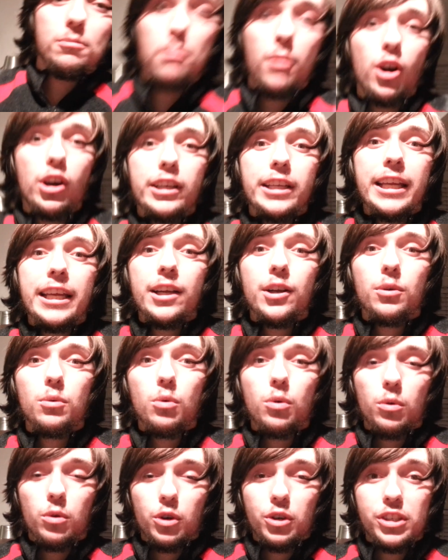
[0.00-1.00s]
barking
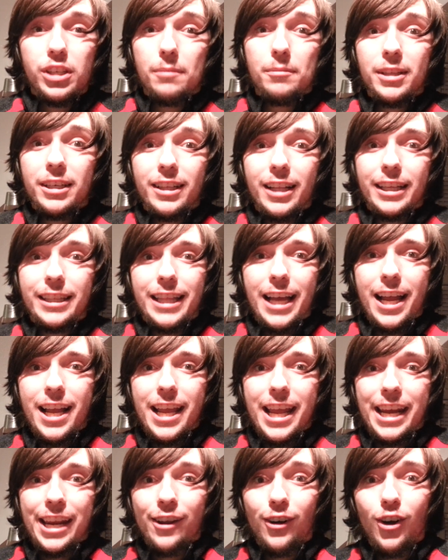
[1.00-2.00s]
or something like
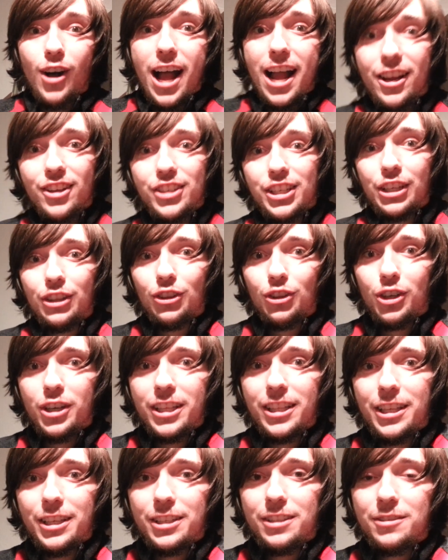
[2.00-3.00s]
that, and he'll actually look
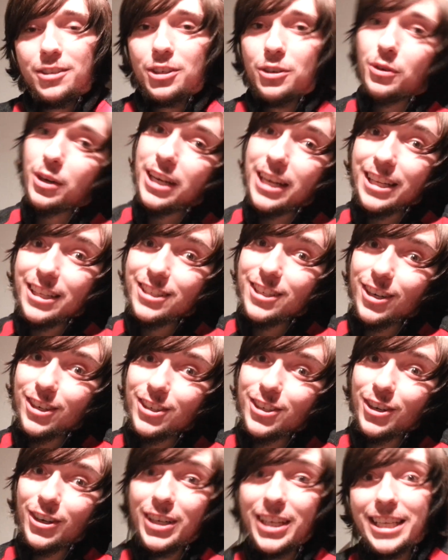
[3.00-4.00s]
at the screen and start
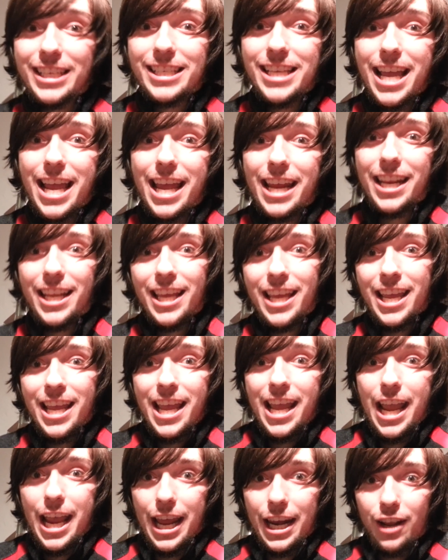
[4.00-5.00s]
turning his head,
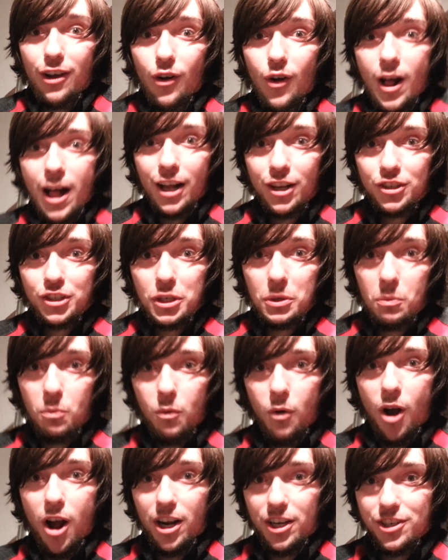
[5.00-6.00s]
and he'll actually
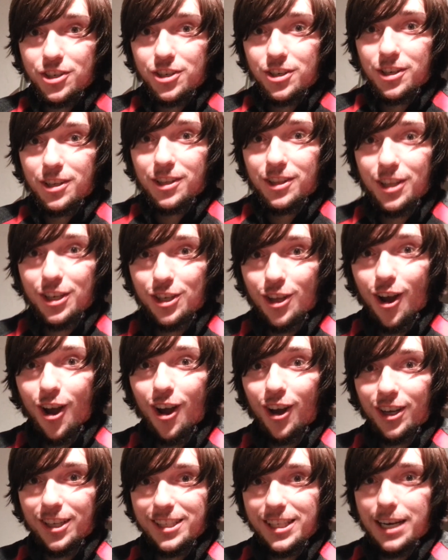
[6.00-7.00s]
watch the
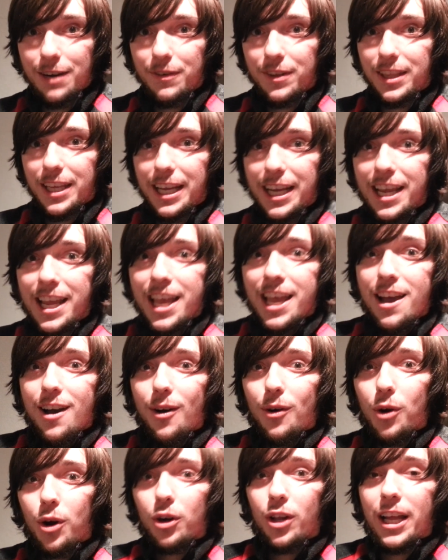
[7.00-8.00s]
dogs and everything.
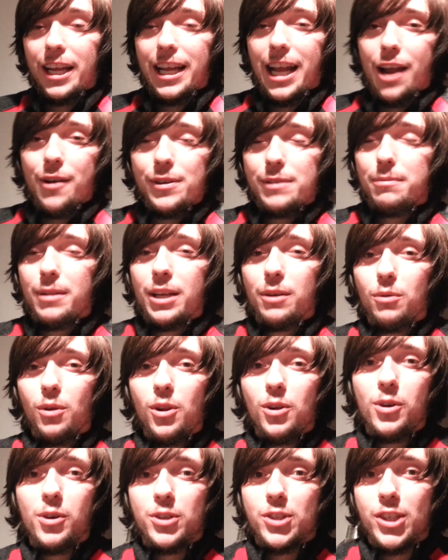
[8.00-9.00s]
Or like, I was playing
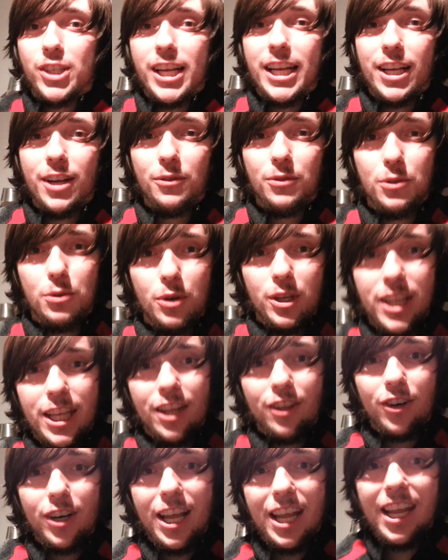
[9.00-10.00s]
Roller Coaster Tycoon 3 the
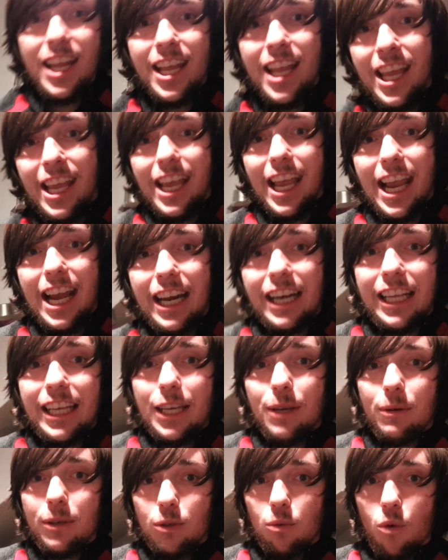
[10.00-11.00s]
other day, and
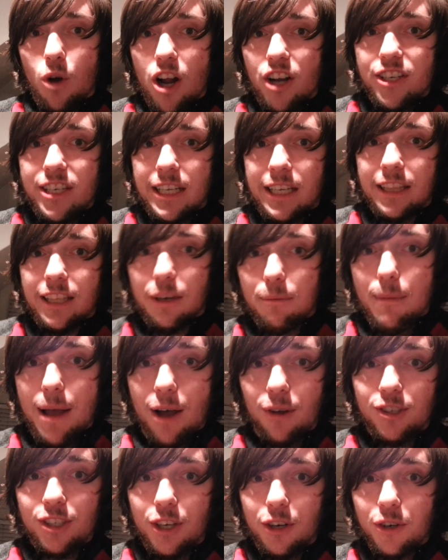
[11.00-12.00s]
he was watching the
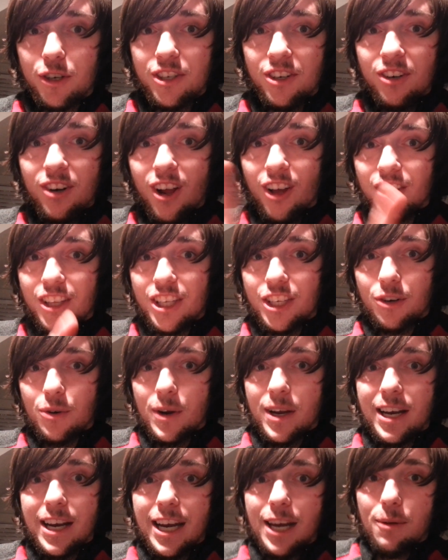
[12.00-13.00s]
mouse cursor on the
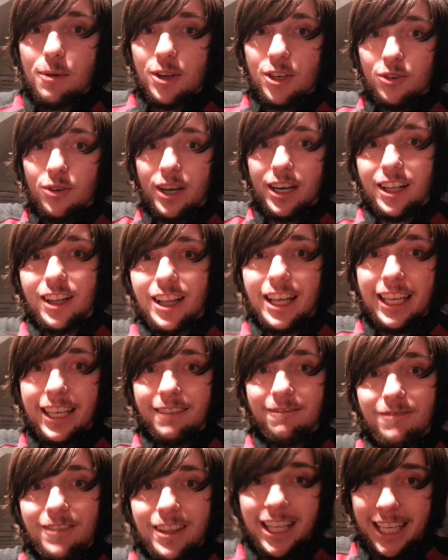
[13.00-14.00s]
screen, and he was trying to like
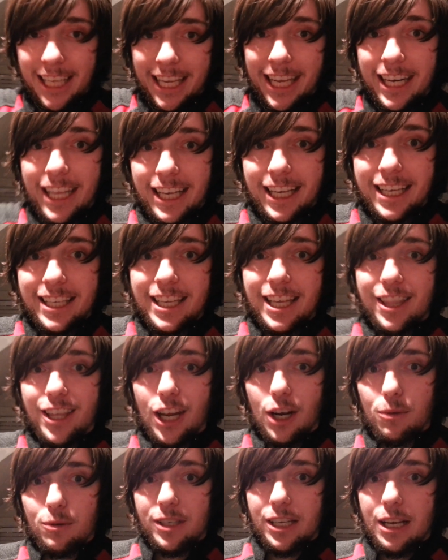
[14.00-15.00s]
get it, because he
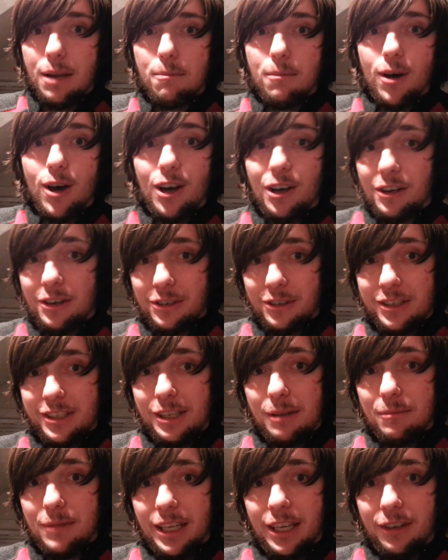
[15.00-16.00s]
thought it was like a bug or
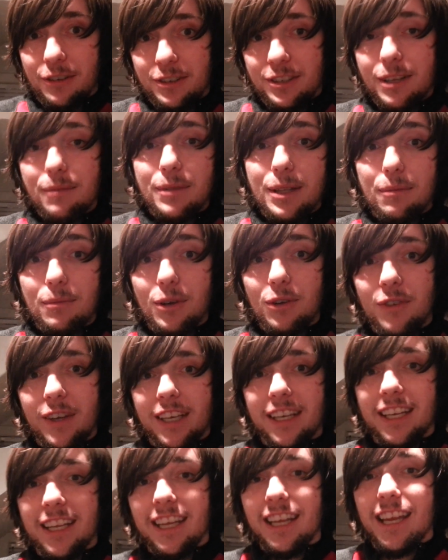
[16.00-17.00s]
something
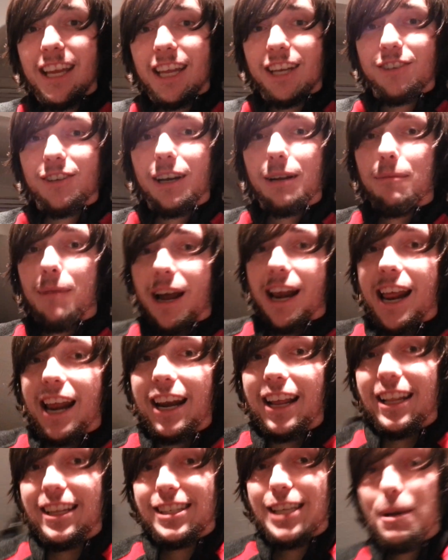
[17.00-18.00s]
moving, and trying to bite at
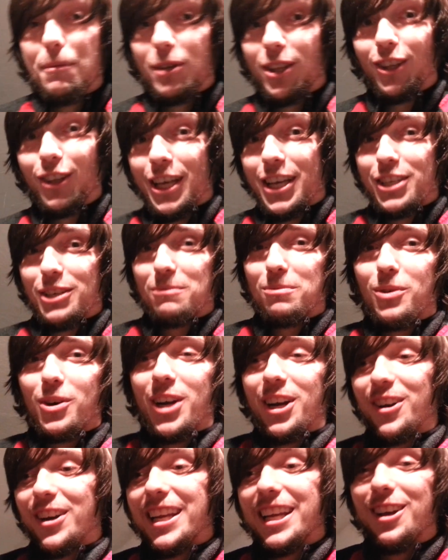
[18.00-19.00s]
it. And same with a laser
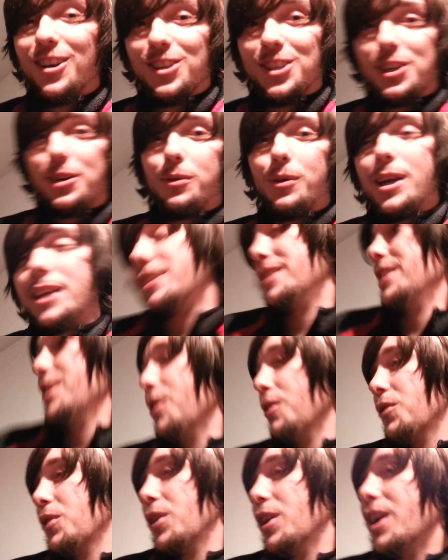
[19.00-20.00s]
pointer. He goes crazy
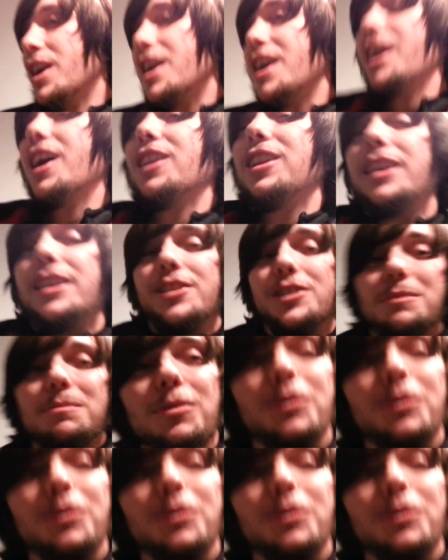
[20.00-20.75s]
over a laser